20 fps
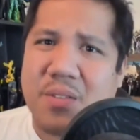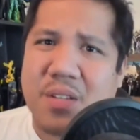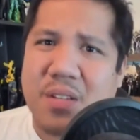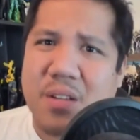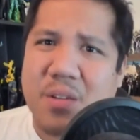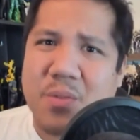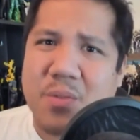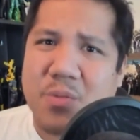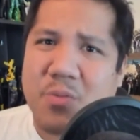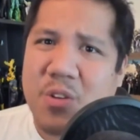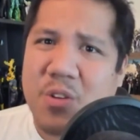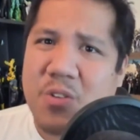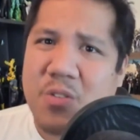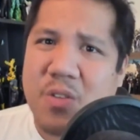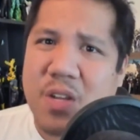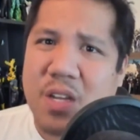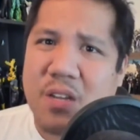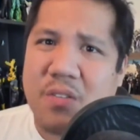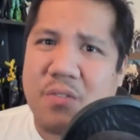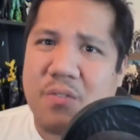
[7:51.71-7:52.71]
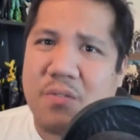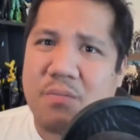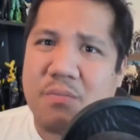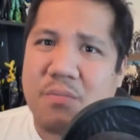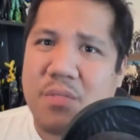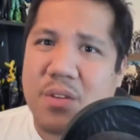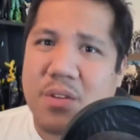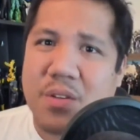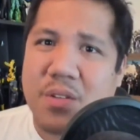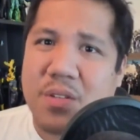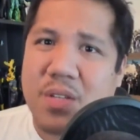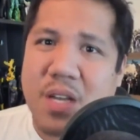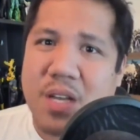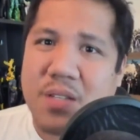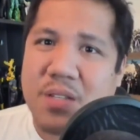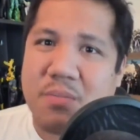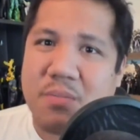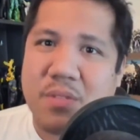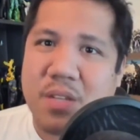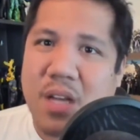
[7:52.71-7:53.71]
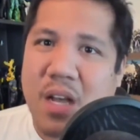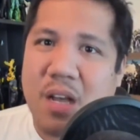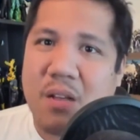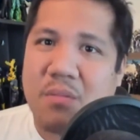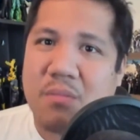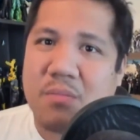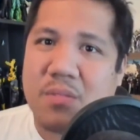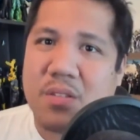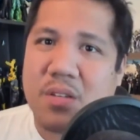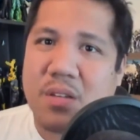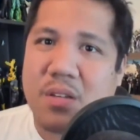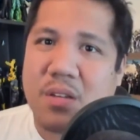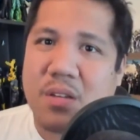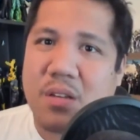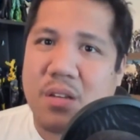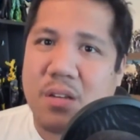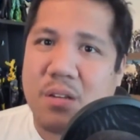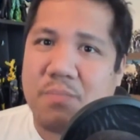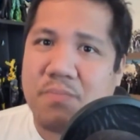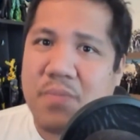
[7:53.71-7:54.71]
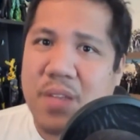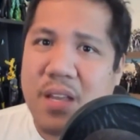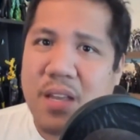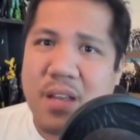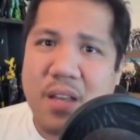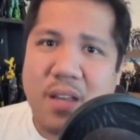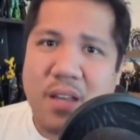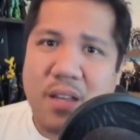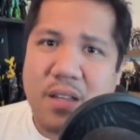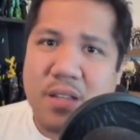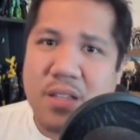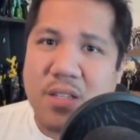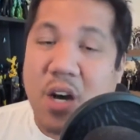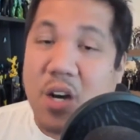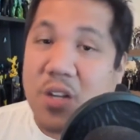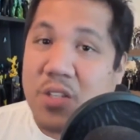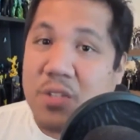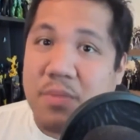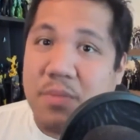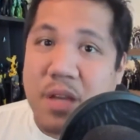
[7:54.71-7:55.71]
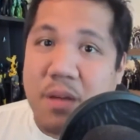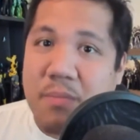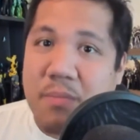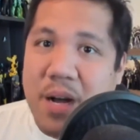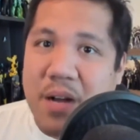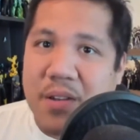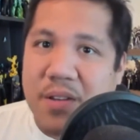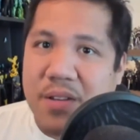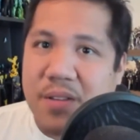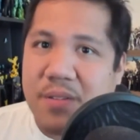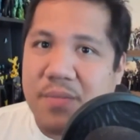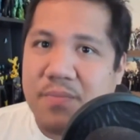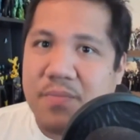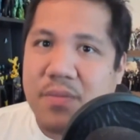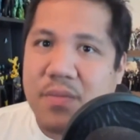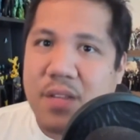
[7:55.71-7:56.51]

and I was wondering if you could take some time to talk to me about it.